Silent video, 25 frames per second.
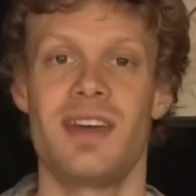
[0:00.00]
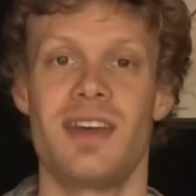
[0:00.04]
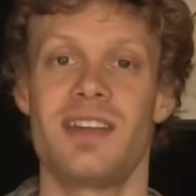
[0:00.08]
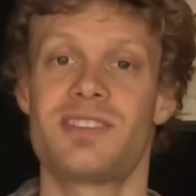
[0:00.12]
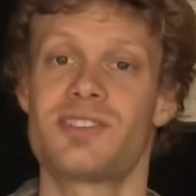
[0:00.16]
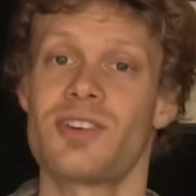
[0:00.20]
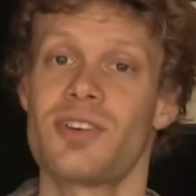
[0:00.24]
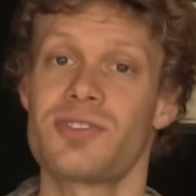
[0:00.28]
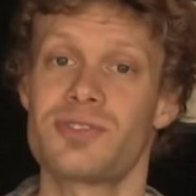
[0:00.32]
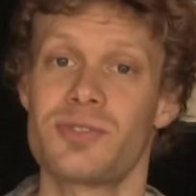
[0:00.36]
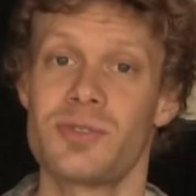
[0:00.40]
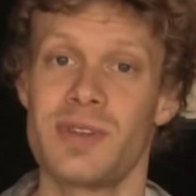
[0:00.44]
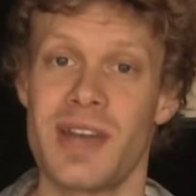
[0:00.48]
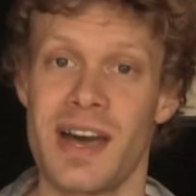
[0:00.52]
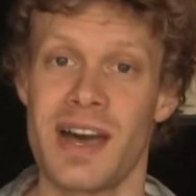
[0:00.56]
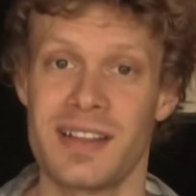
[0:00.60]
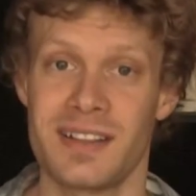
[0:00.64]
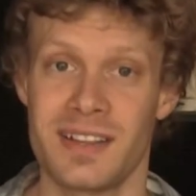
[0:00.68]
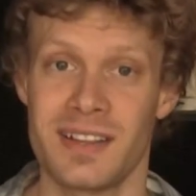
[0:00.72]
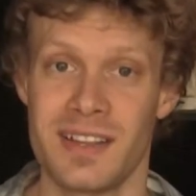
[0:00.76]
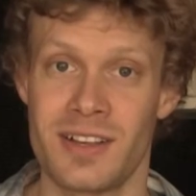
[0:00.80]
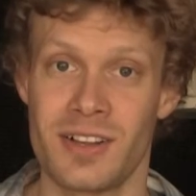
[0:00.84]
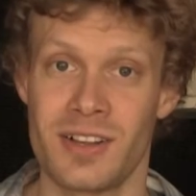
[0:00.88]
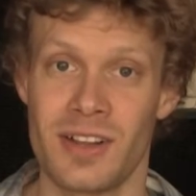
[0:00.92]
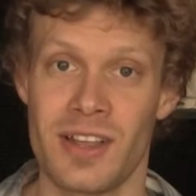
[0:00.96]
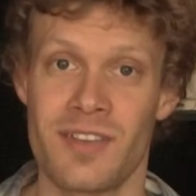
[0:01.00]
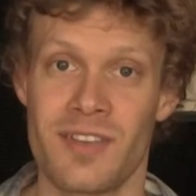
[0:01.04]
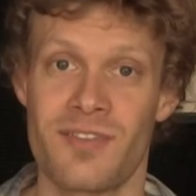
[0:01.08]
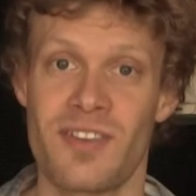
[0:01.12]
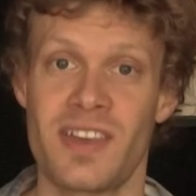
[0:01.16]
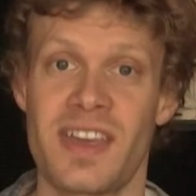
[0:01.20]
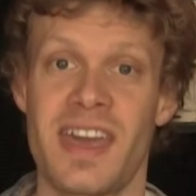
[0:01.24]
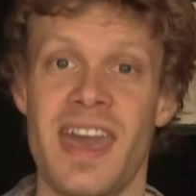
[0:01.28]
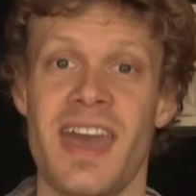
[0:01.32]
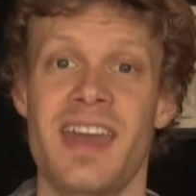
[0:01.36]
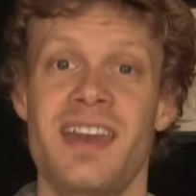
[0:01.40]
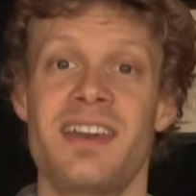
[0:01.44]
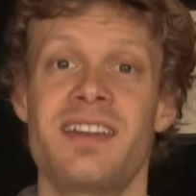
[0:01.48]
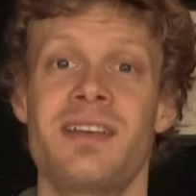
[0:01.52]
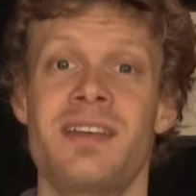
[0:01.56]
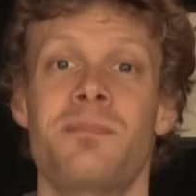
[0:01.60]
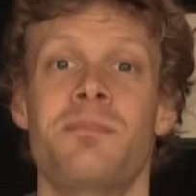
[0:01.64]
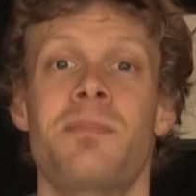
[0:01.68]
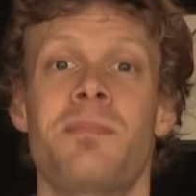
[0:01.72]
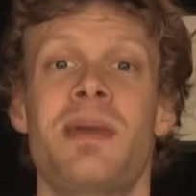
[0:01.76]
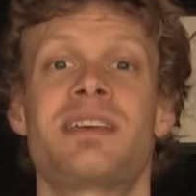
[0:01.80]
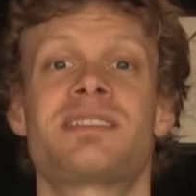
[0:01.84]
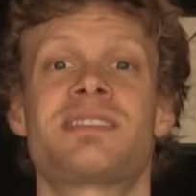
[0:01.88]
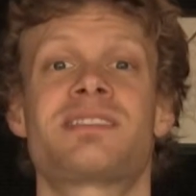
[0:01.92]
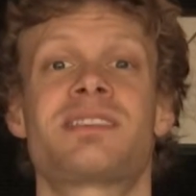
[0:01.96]
It's also not legal if a
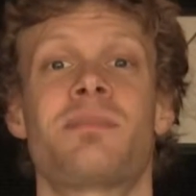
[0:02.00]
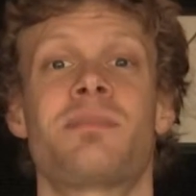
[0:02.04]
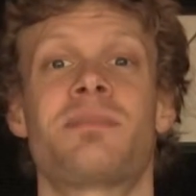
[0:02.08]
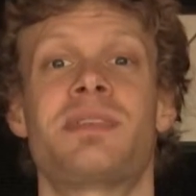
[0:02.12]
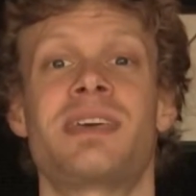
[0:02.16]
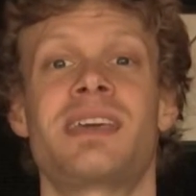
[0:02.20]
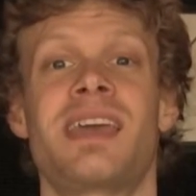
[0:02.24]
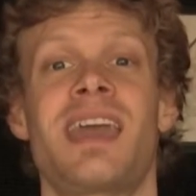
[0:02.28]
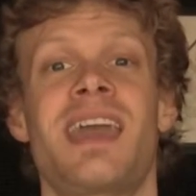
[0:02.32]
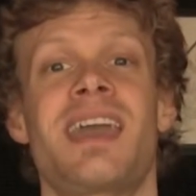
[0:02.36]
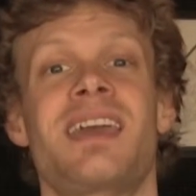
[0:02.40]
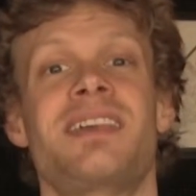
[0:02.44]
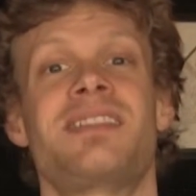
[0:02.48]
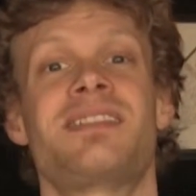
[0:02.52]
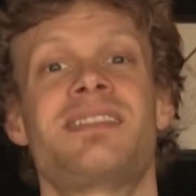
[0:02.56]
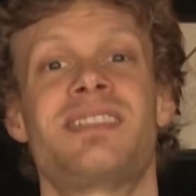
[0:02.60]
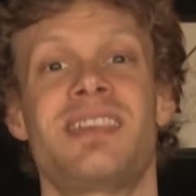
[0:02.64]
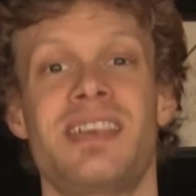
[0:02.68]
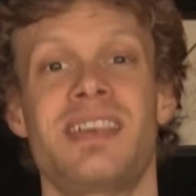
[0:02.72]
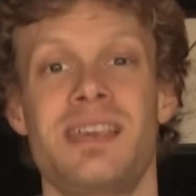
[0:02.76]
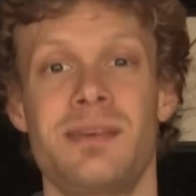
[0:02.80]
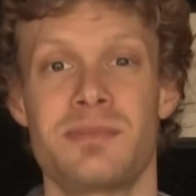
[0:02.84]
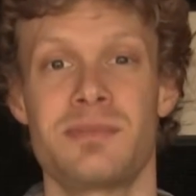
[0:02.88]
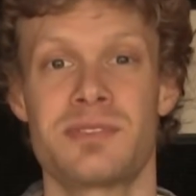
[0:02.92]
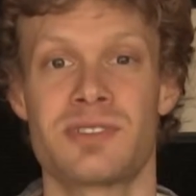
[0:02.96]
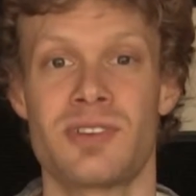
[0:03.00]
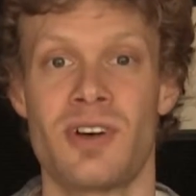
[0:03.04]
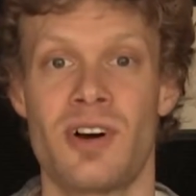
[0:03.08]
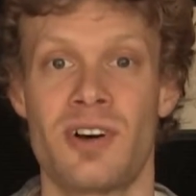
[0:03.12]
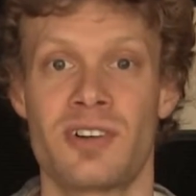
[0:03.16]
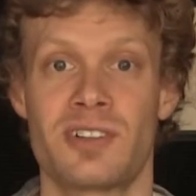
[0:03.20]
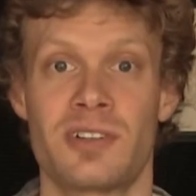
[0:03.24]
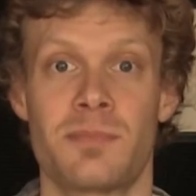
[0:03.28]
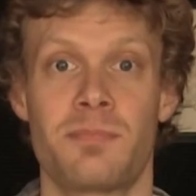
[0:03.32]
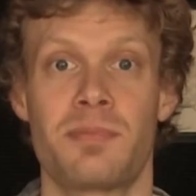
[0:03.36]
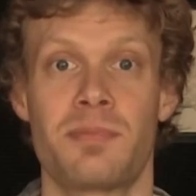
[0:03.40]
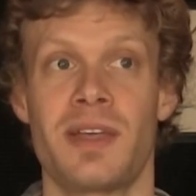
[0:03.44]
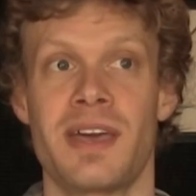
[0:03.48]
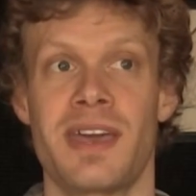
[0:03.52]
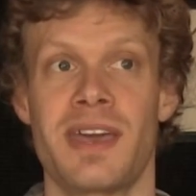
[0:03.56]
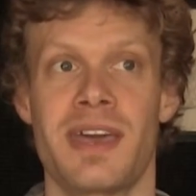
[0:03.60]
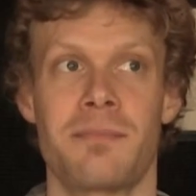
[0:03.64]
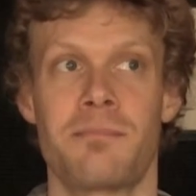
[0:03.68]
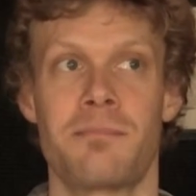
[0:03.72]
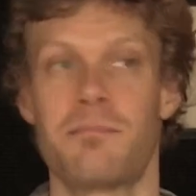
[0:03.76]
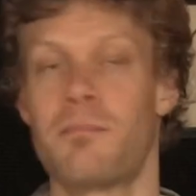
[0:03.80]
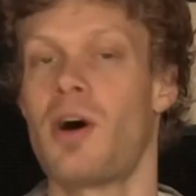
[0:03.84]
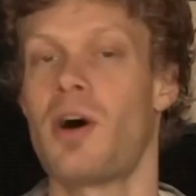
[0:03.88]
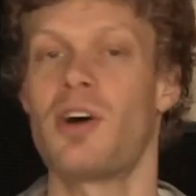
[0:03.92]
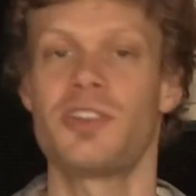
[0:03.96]
candidate makes something a theme song to play
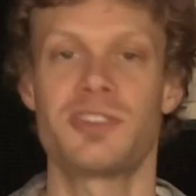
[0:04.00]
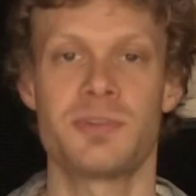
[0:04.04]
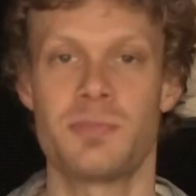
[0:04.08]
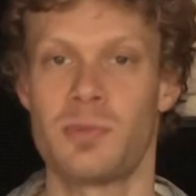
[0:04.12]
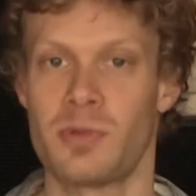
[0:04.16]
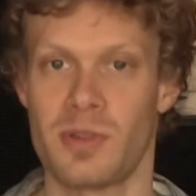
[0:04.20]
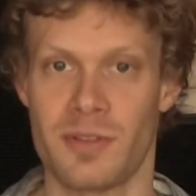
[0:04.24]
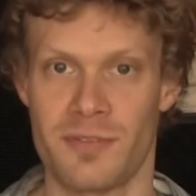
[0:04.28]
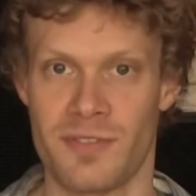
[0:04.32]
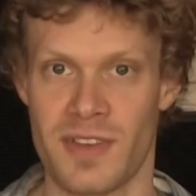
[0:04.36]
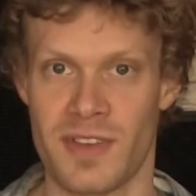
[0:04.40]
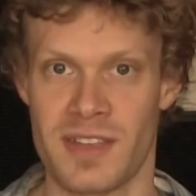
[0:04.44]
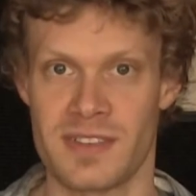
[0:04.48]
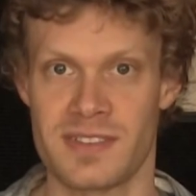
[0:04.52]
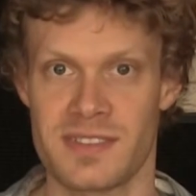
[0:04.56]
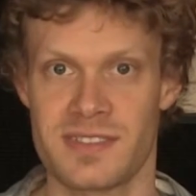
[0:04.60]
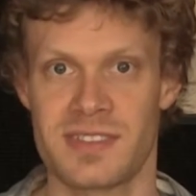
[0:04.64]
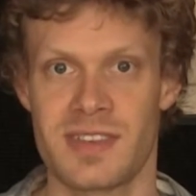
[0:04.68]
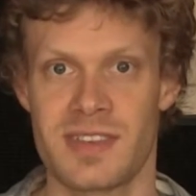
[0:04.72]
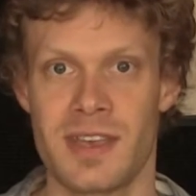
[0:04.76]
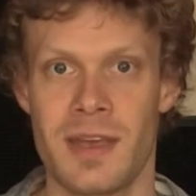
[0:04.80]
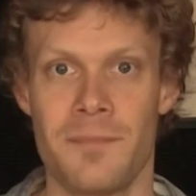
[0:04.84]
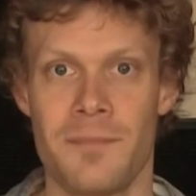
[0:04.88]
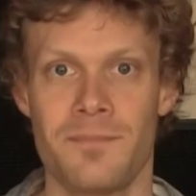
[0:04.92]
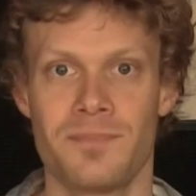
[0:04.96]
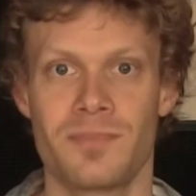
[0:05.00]
at multiple events